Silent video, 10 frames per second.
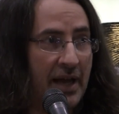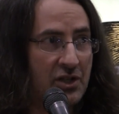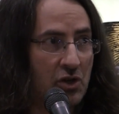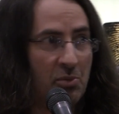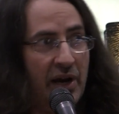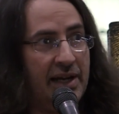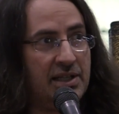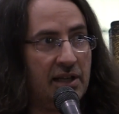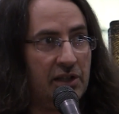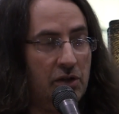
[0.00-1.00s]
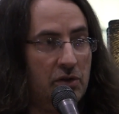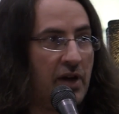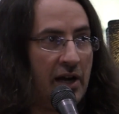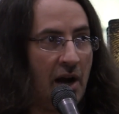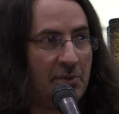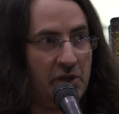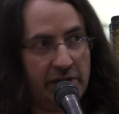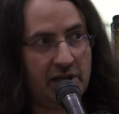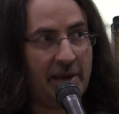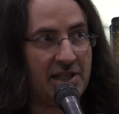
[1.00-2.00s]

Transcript: That's your brain telling you you got an opportunity to